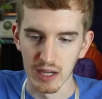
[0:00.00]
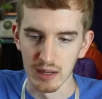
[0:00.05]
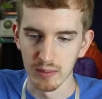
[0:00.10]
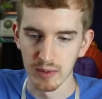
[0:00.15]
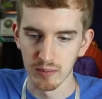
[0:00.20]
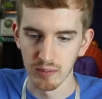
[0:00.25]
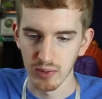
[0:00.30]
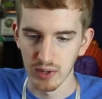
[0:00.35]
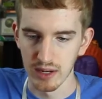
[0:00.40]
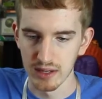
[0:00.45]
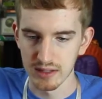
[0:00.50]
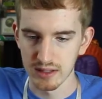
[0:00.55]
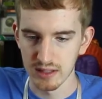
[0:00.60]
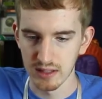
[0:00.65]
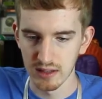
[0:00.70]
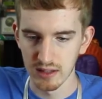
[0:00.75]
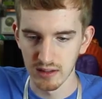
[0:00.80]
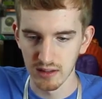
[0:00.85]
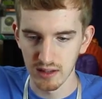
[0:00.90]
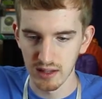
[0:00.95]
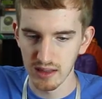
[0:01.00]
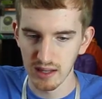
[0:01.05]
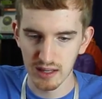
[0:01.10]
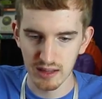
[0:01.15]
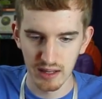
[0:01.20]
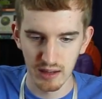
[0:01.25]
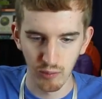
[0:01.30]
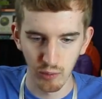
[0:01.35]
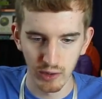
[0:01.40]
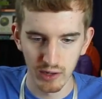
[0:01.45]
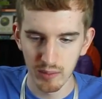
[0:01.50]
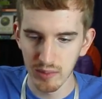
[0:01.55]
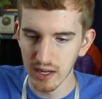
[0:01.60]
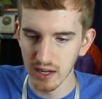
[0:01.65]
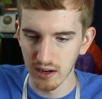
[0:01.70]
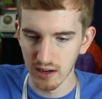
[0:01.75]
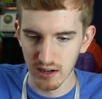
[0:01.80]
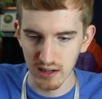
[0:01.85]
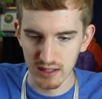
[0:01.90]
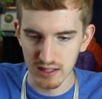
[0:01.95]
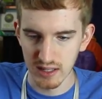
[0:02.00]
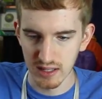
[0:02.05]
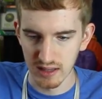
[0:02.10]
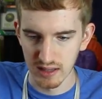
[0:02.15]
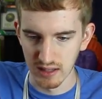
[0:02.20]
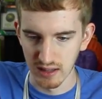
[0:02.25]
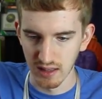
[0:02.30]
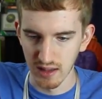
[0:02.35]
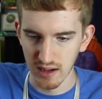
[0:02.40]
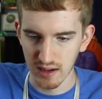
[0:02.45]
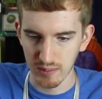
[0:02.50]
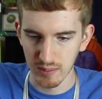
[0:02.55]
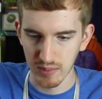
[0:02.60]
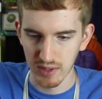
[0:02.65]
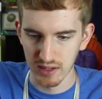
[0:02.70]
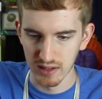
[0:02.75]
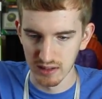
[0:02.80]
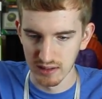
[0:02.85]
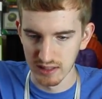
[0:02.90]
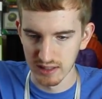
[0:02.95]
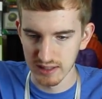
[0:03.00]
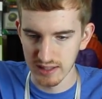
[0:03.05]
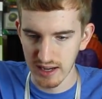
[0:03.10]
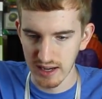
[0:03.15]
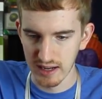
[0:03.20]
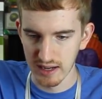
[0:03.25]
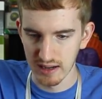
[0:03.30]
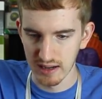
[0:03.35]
I'm impressed. The only thing that would be hard is hitting the lock button on the side